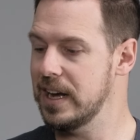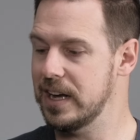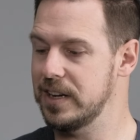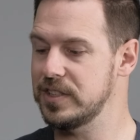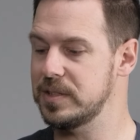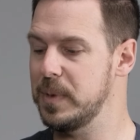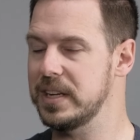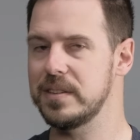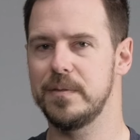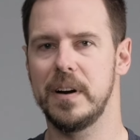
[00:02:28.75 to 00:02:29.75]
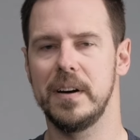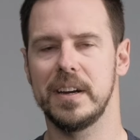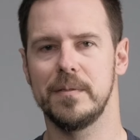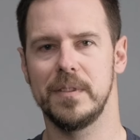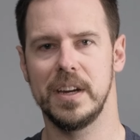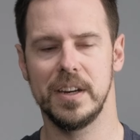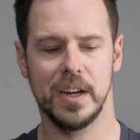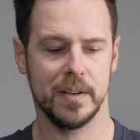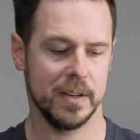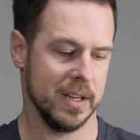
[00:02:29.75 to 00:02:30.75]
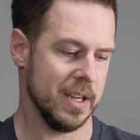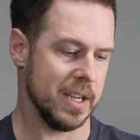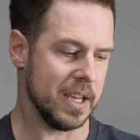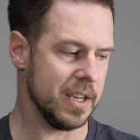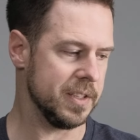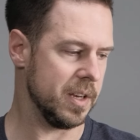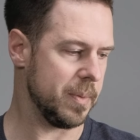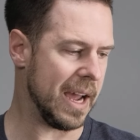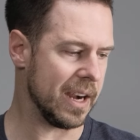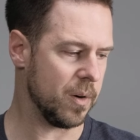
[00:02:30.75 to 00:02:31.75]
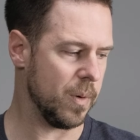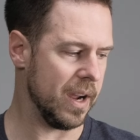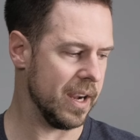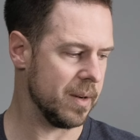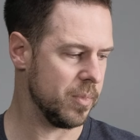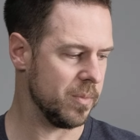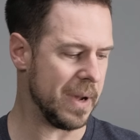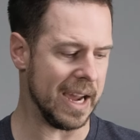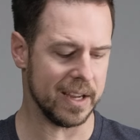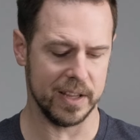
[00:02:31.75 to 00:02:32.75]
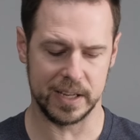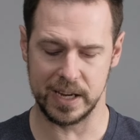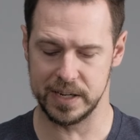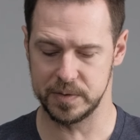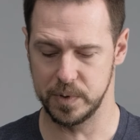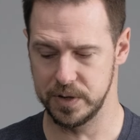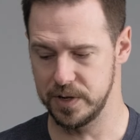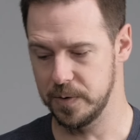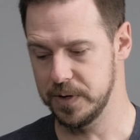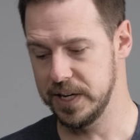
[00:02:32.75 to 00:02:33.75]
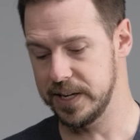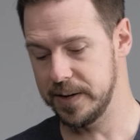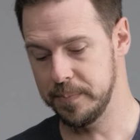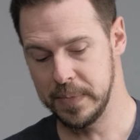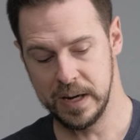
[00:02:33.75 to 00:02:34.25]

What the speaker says: And it just makes it very convenient, easy to pack away and put back in the case when you don't need it.